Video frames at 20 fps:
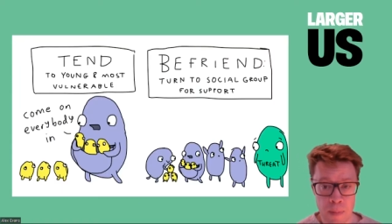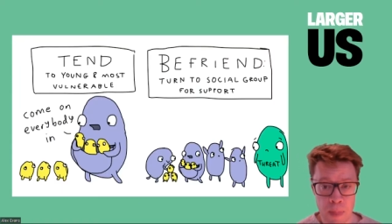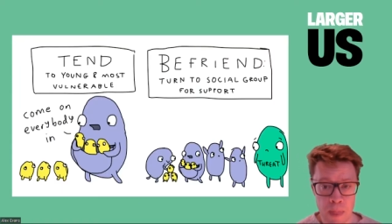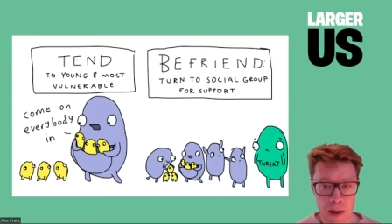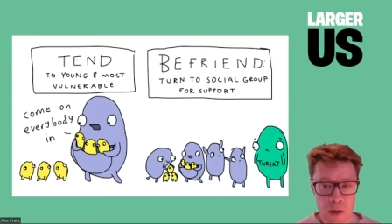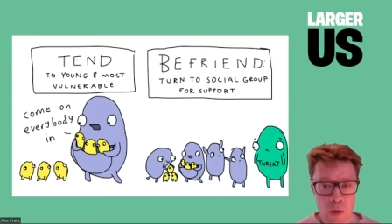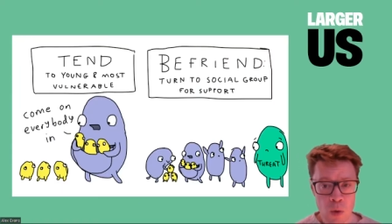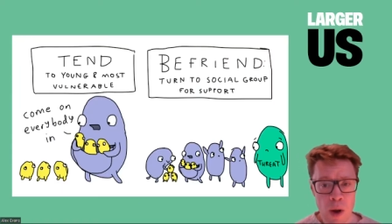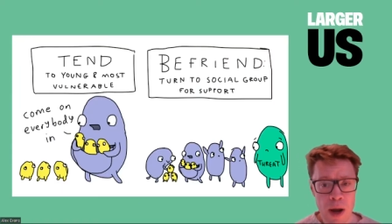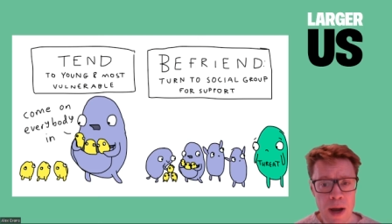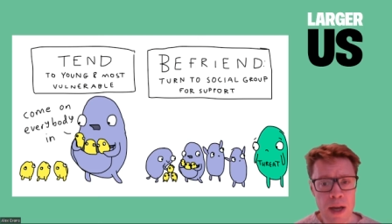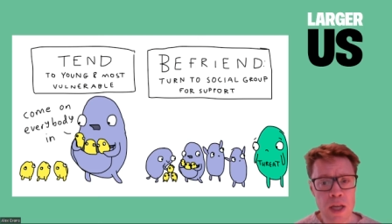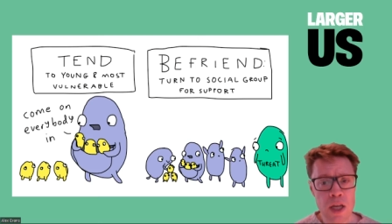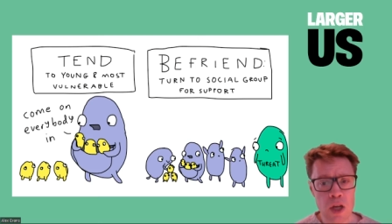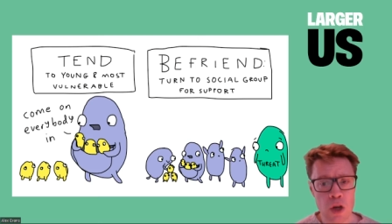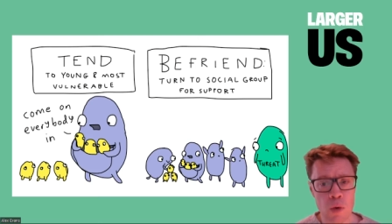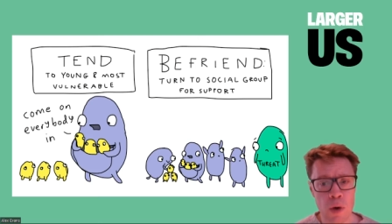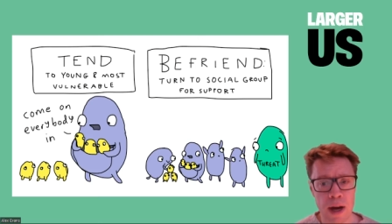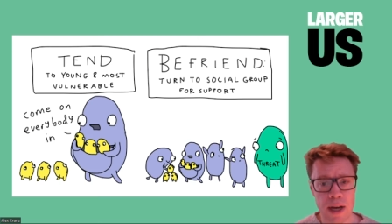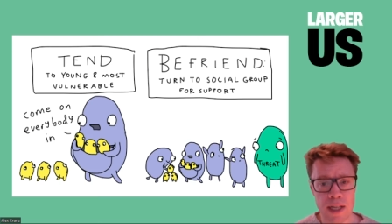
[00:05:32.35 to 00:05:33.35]
It's quite a
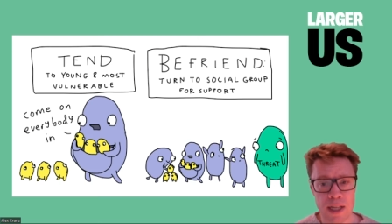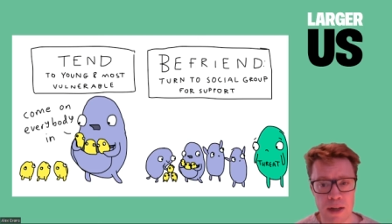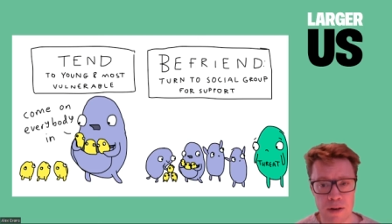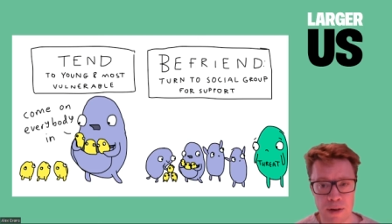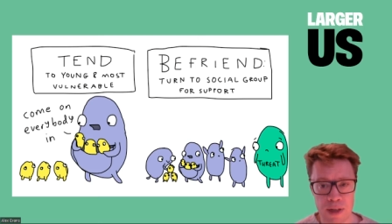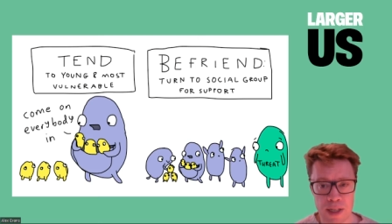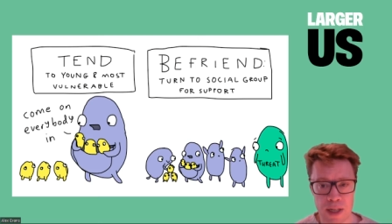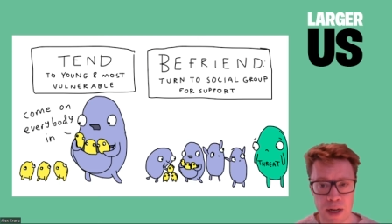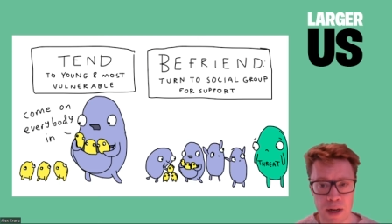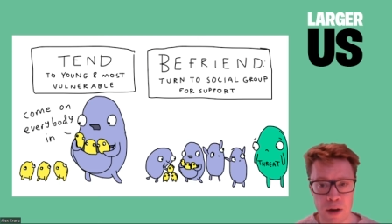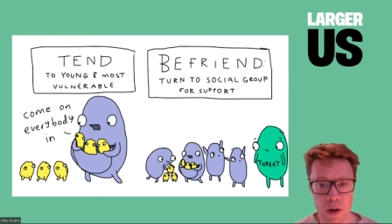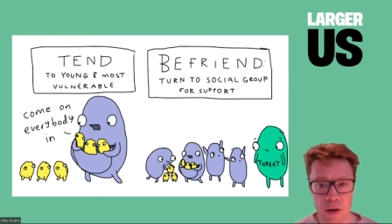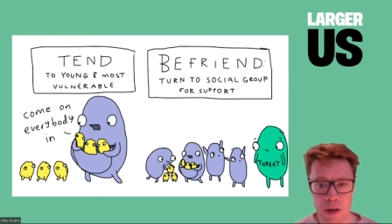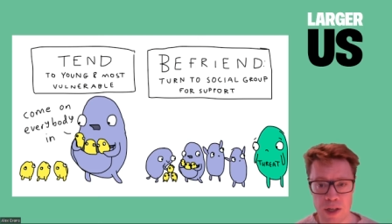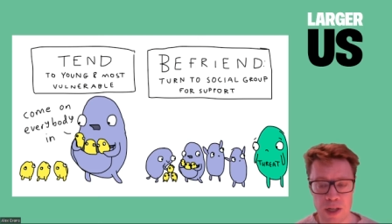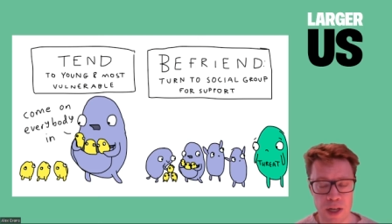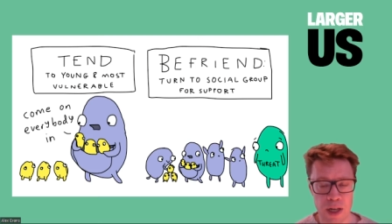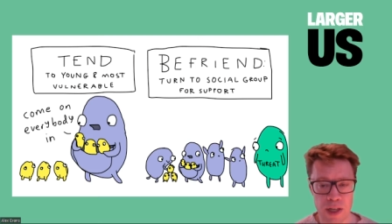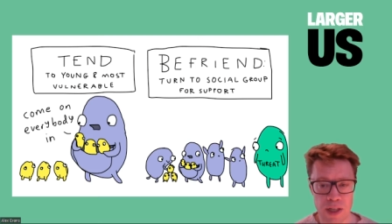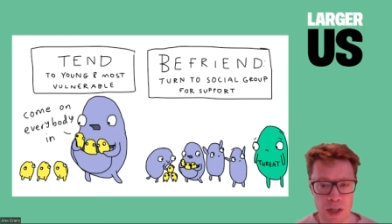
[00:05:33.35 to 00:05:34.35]
new idea in
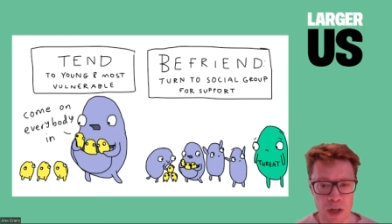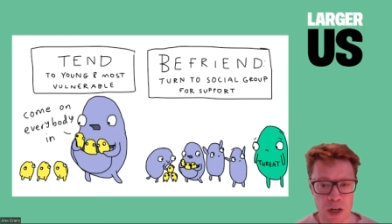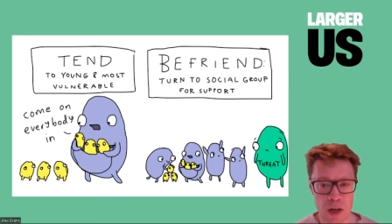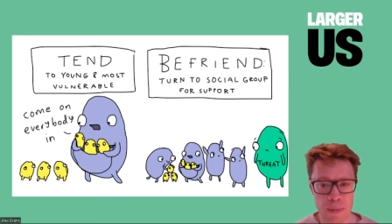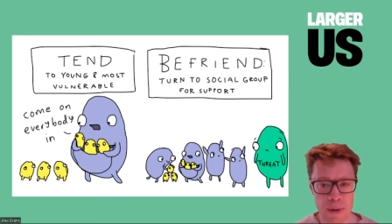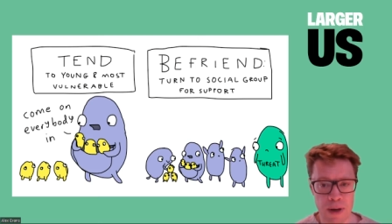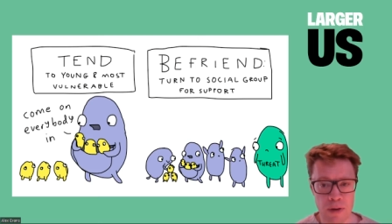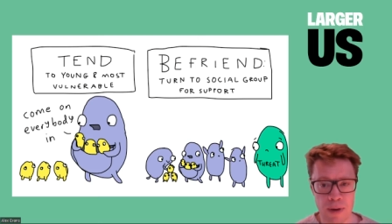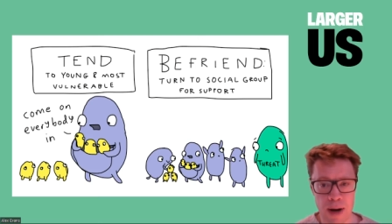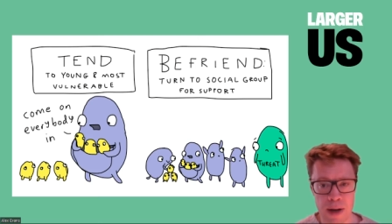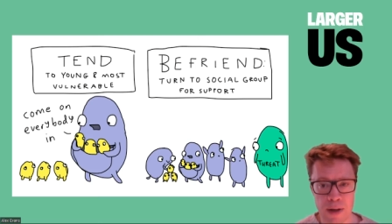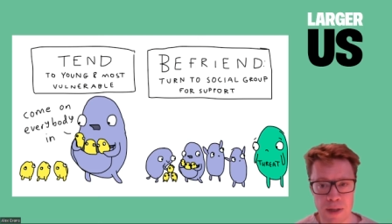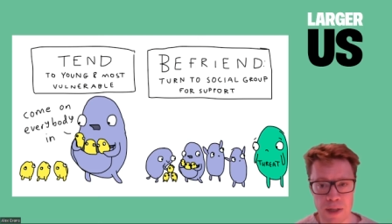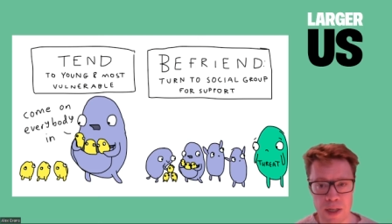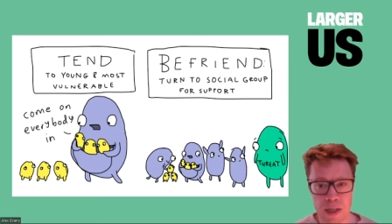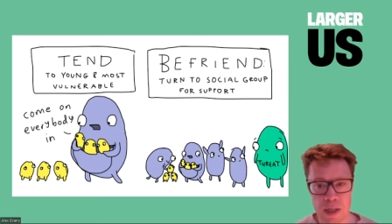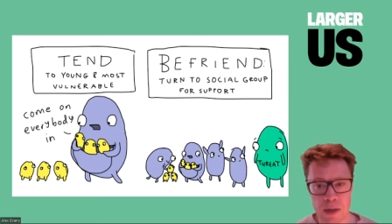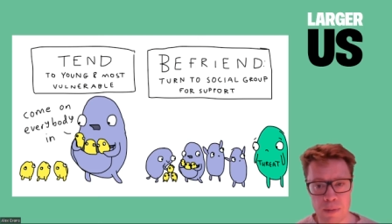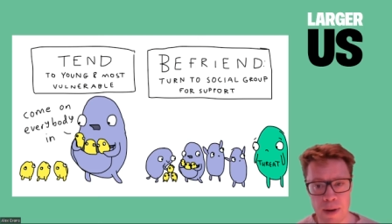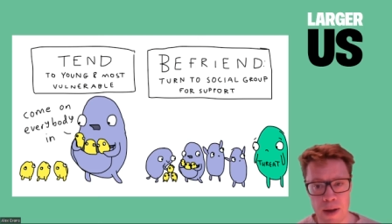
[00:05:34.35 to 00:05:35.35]
psychology. It's only been around
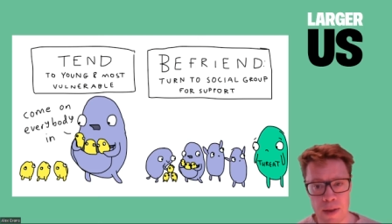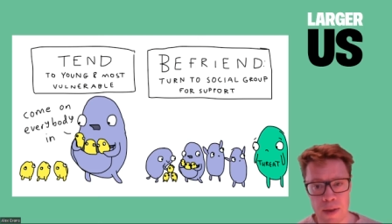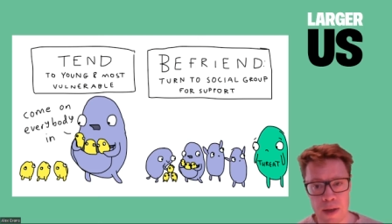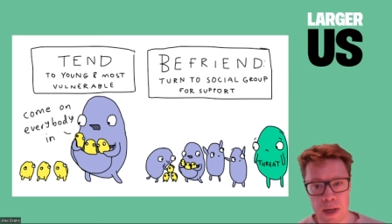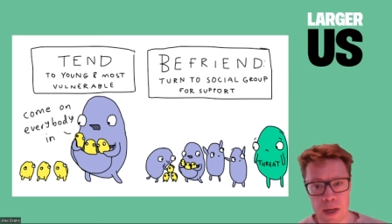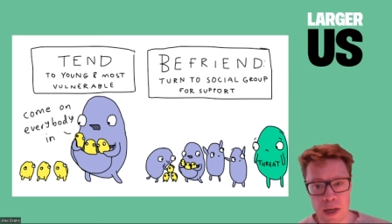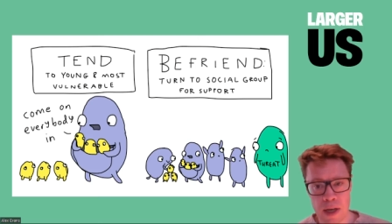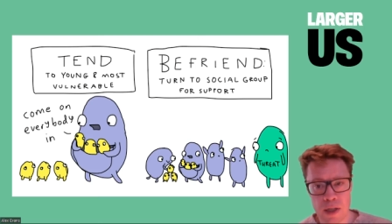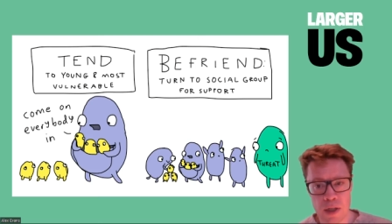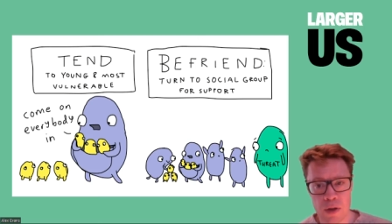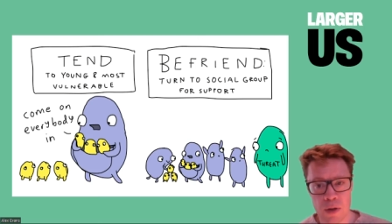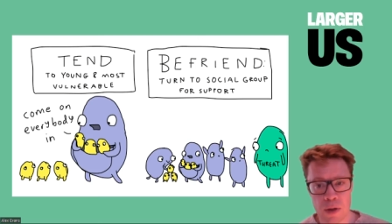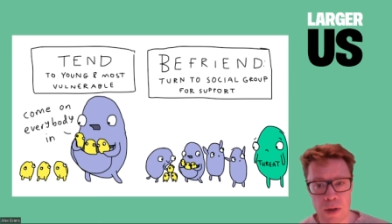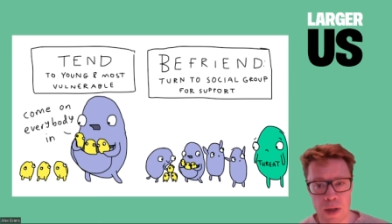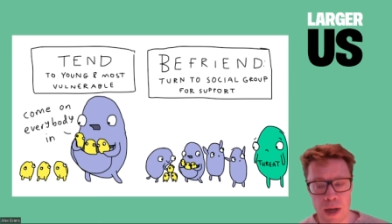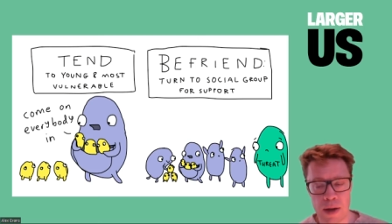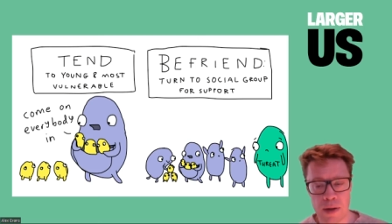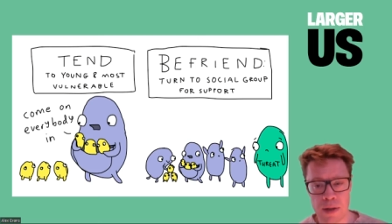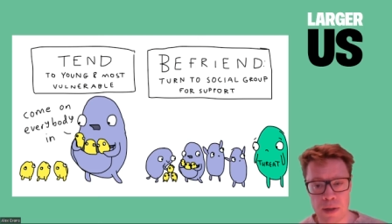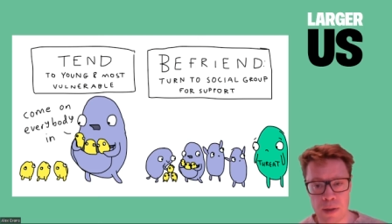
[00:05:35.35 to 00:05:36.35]
since about the year
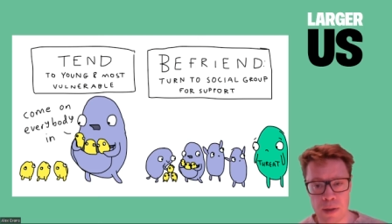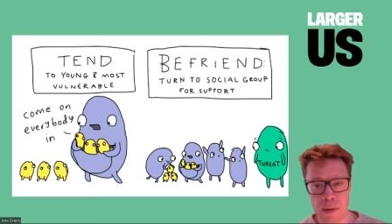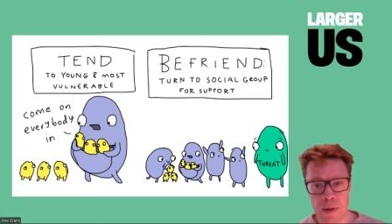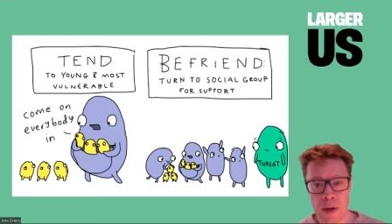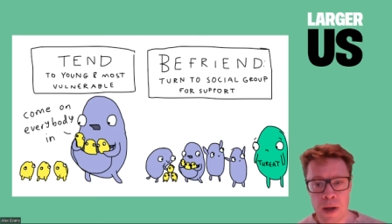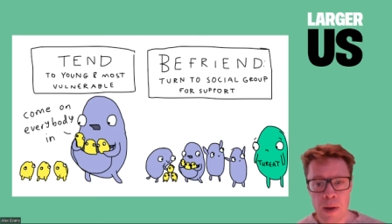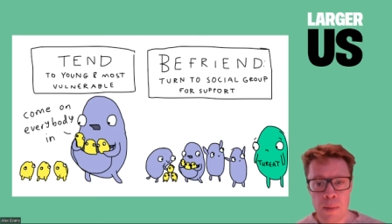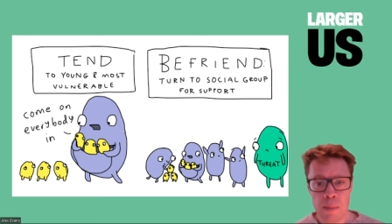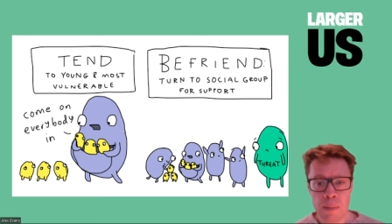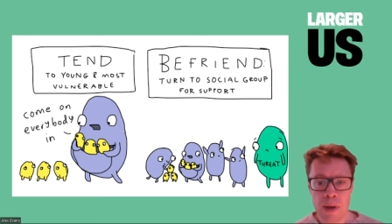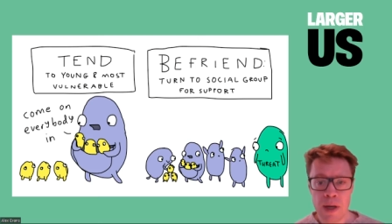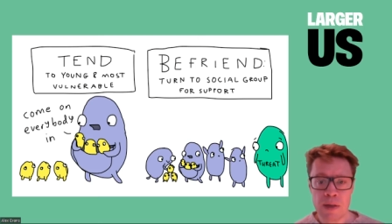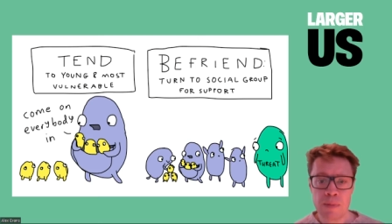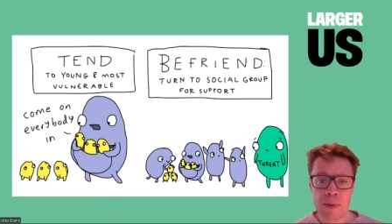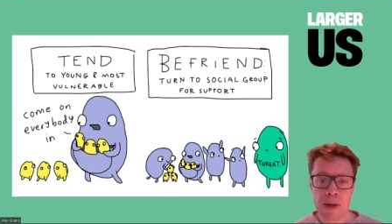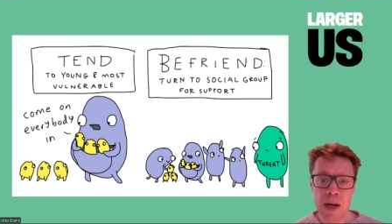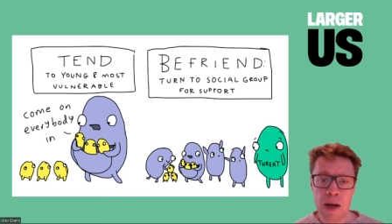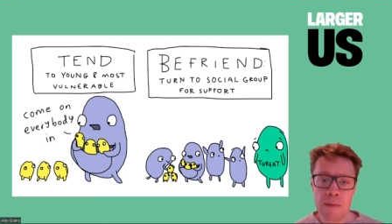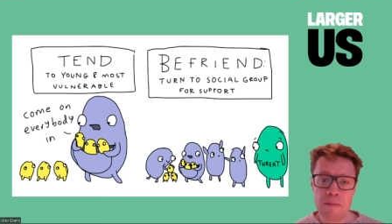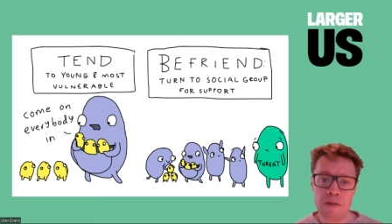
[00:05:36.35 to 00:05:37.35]
2000, but it's
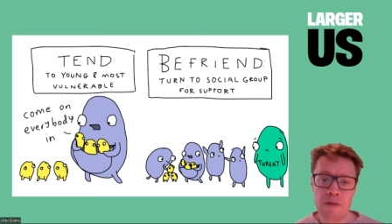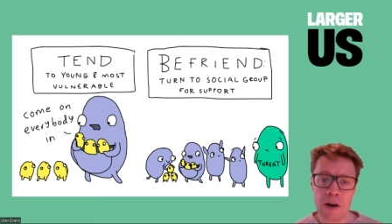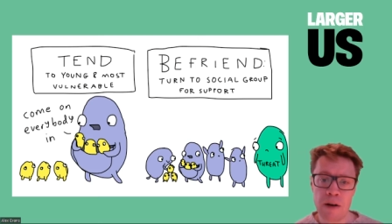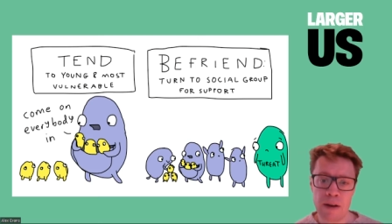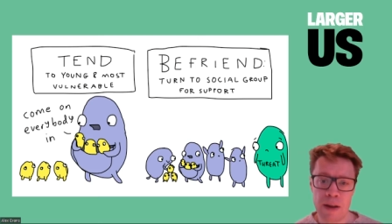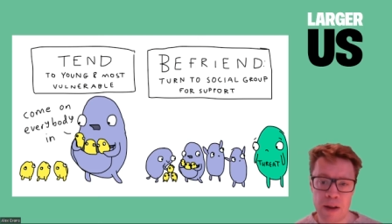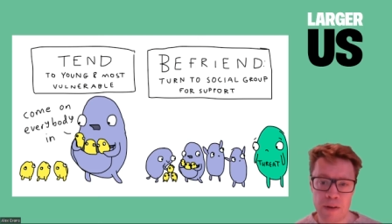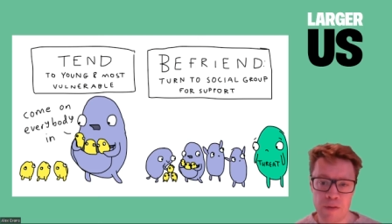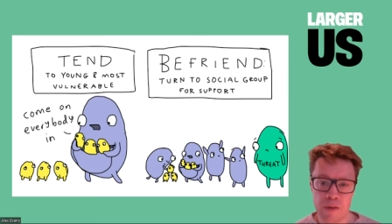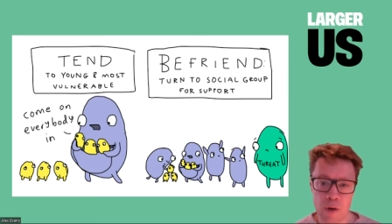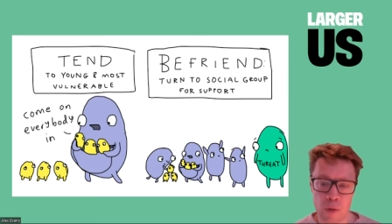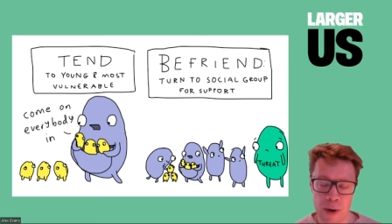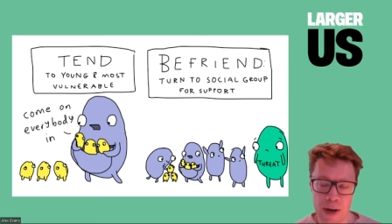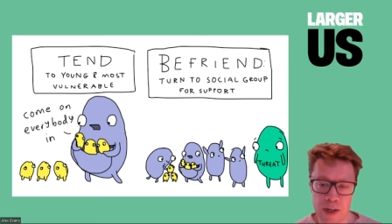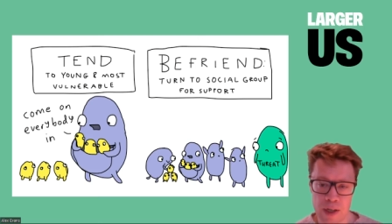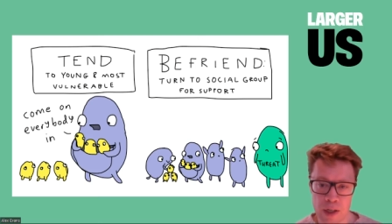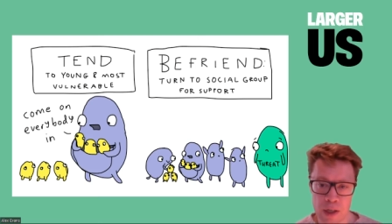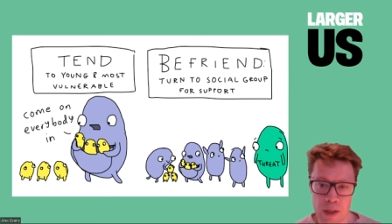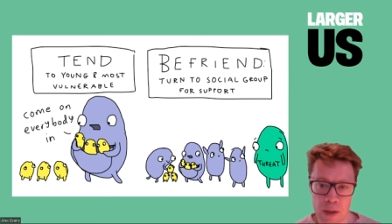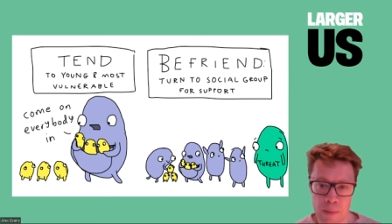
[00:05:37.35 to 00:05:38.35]
become very
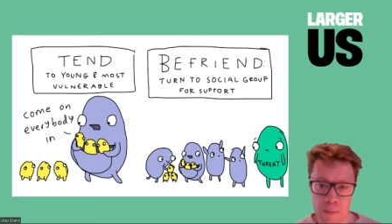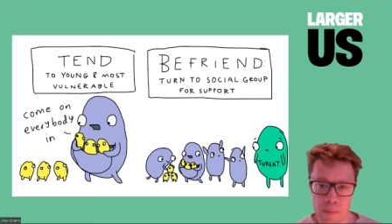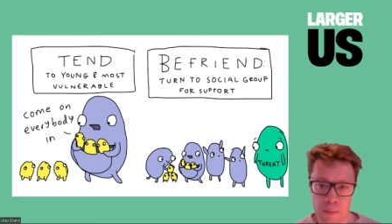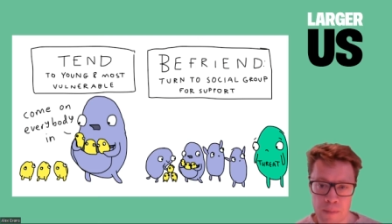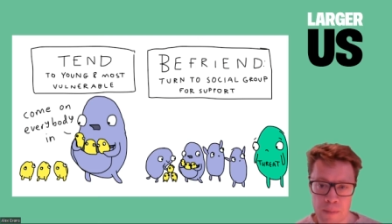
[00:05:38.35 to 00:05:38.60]
influential.